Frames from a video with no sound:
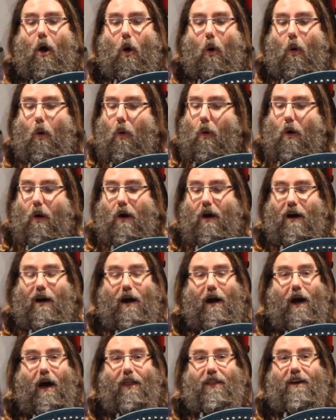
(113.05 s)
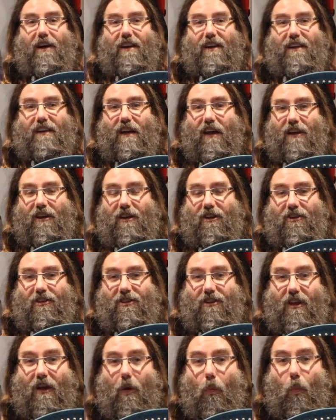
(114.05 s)
or other
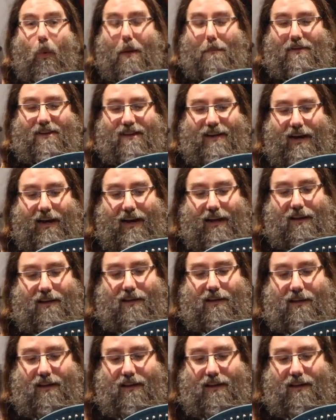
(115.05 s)
such websites.